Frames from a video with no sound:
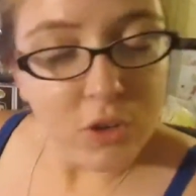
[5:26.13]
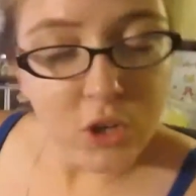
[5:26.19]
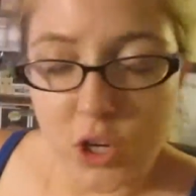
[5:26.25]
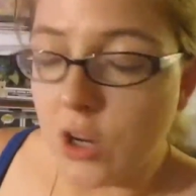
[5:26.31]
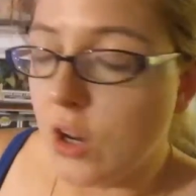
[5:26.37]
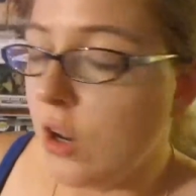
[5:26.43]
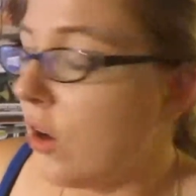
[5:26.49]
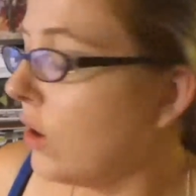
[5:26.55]
you
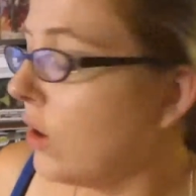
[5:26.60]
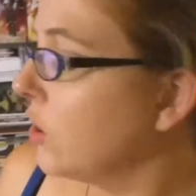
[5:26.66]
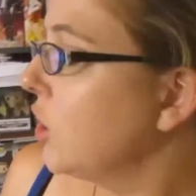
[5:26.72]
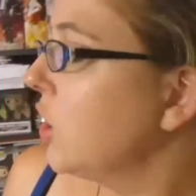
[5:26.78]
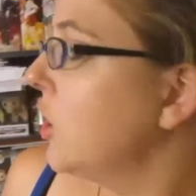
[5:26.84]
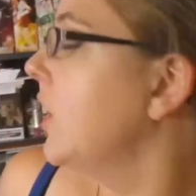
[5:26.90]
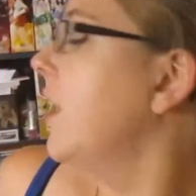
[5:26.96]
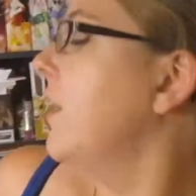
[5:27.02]
should go
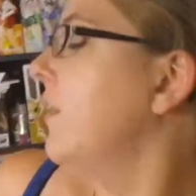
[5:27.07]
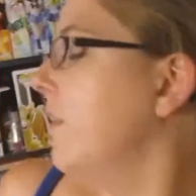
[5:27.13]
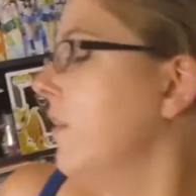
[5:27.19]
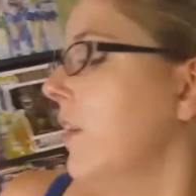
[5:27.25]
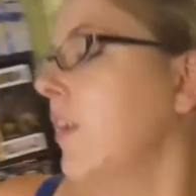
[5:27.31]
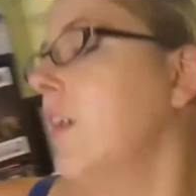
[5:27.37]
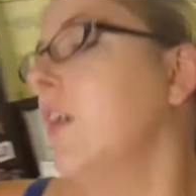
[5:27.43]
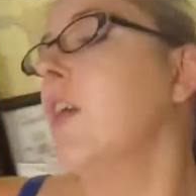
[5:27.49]

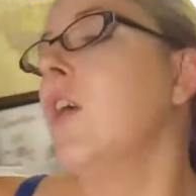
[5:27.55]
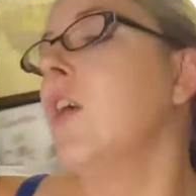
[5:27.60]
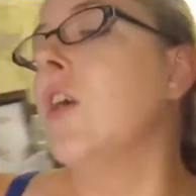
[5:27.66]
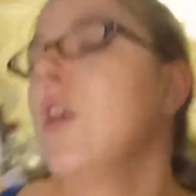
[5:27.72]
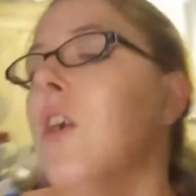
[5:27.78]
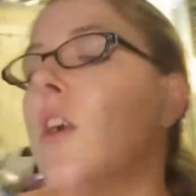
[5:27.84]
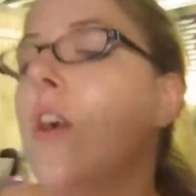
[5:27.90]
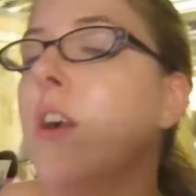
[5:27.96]
shower
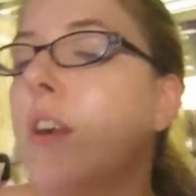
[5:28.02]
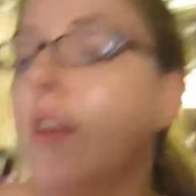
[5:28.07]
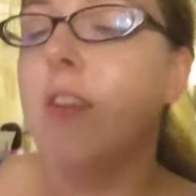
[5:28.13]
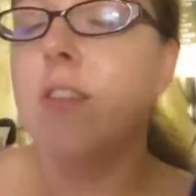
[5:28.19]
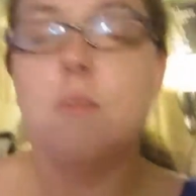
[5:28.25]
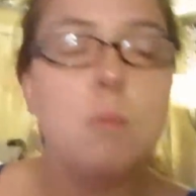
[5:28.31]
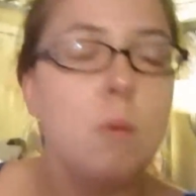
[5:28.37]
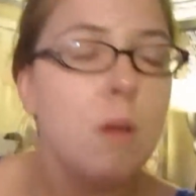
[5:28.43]
or at
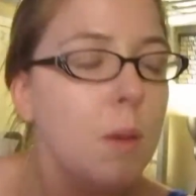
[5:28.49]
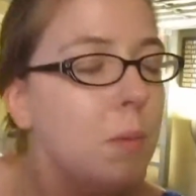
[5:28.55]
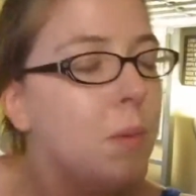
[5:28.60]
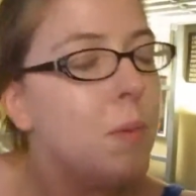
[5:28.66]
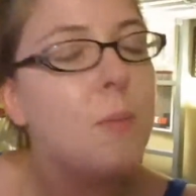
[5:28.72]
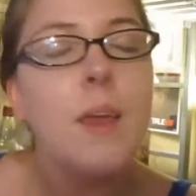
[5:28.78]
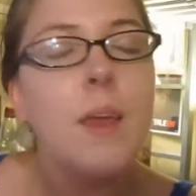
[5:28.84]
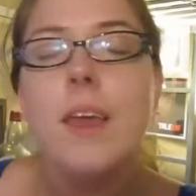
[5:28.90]
least wipe
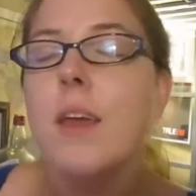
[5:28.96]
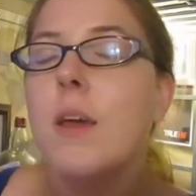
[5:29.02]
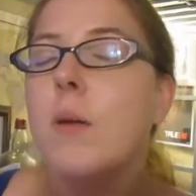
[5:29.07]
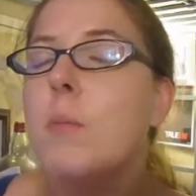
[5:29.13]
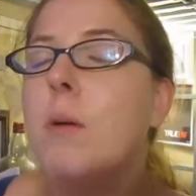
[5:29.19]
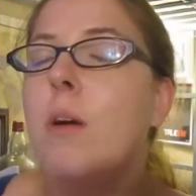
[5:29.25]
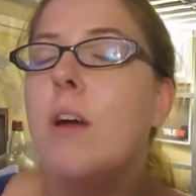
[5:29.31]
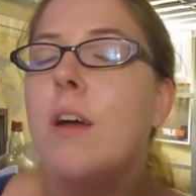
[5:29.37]
your
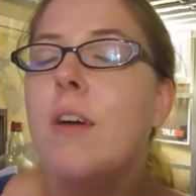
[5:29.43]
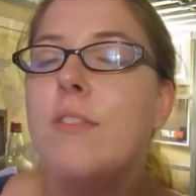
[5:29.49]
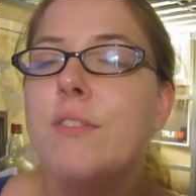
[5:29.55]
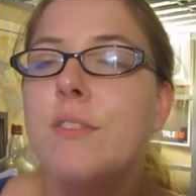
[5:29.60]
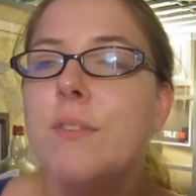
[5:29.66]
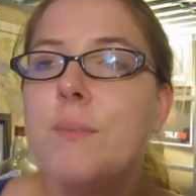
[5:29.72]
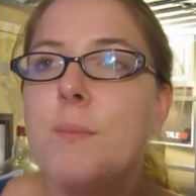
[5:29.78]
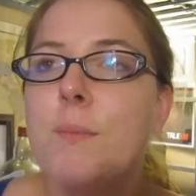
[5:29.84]
makeup
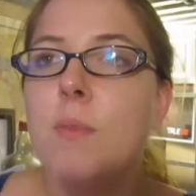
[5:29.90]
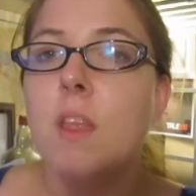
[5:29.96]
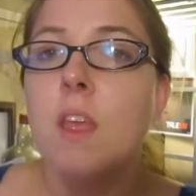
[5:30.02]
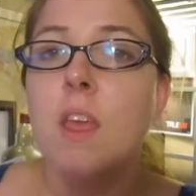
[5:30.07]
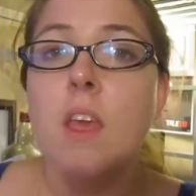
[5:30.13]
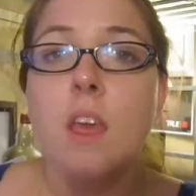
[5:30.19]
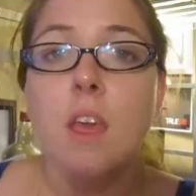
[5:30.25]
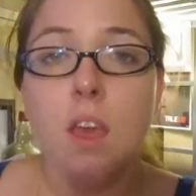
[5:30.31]
off
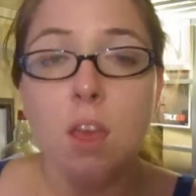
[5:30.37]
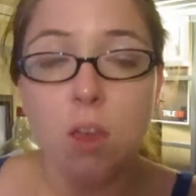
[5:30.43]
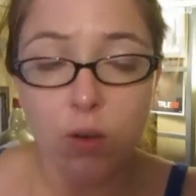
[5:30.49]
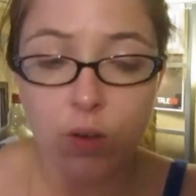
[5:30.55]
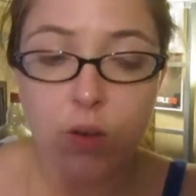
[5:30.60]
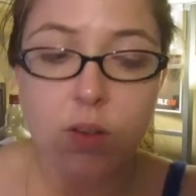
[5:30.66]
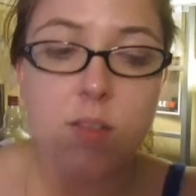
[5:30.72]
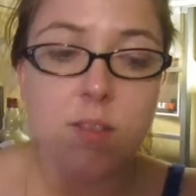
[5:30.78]
and
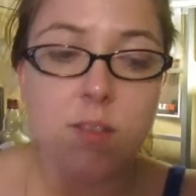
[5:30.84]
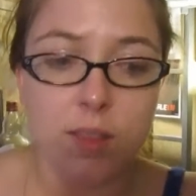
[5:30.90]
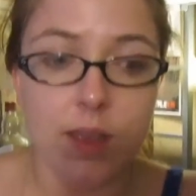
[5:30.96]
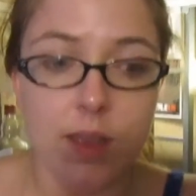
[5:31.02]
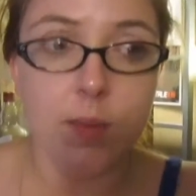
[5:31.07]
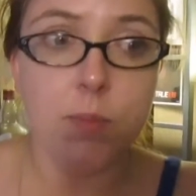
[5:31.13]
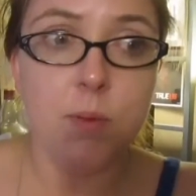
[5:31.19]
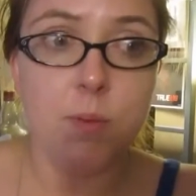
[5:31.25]
go to
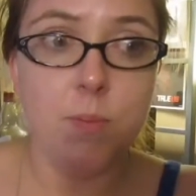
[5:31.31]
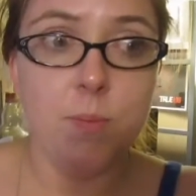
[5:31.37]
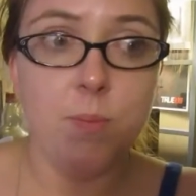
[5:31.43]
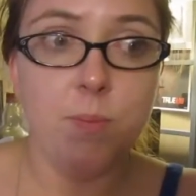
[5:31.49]
sleep.